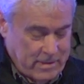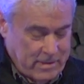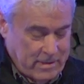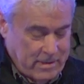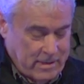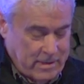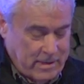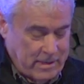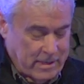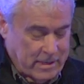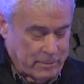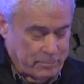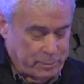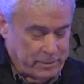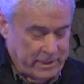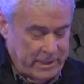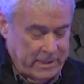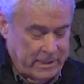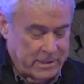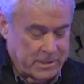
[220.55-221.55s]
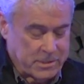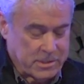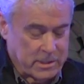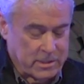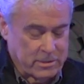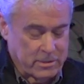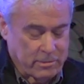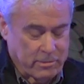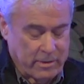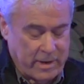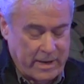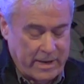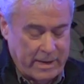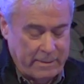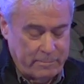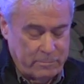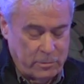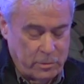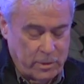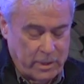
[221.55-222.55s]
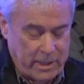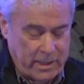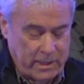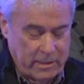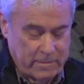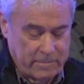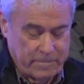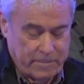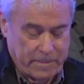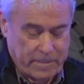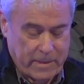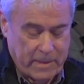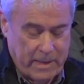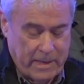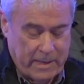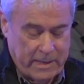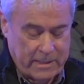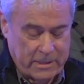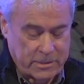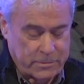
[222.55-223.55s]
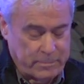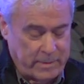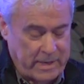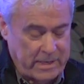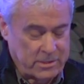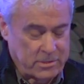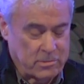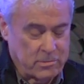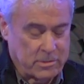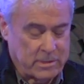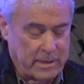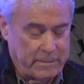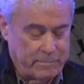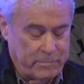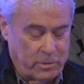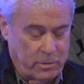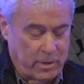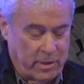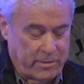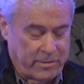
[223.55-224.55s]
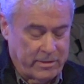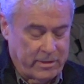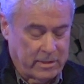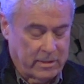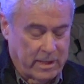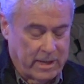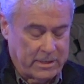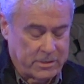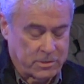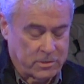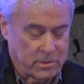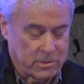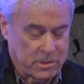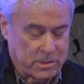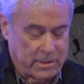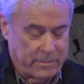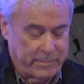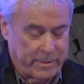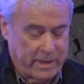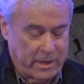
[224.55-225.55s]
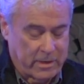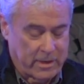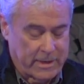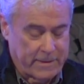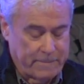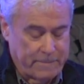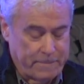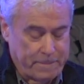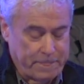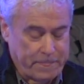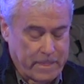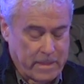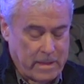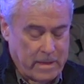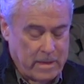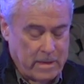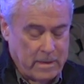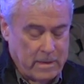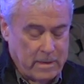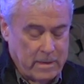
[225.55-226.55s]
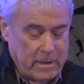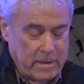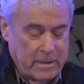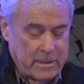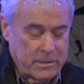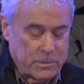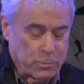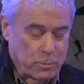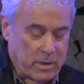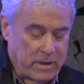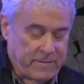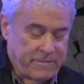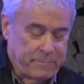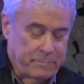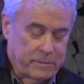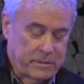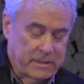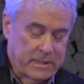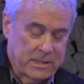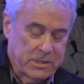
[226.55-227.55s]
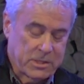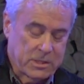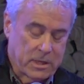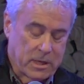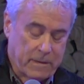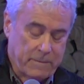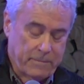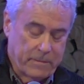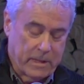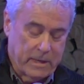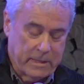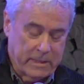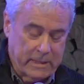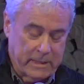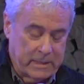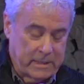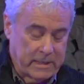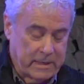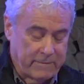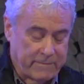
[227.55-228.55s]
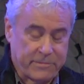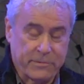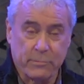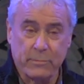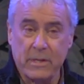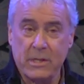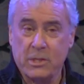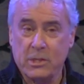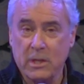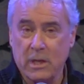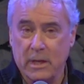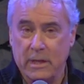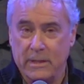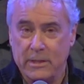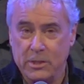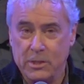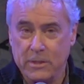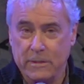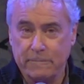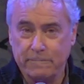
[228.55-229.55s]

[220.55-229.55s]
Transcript: He completed his undergrad at Moody and his master's at Moody Theological Seminary. His wife, Melissa, and he have three sons.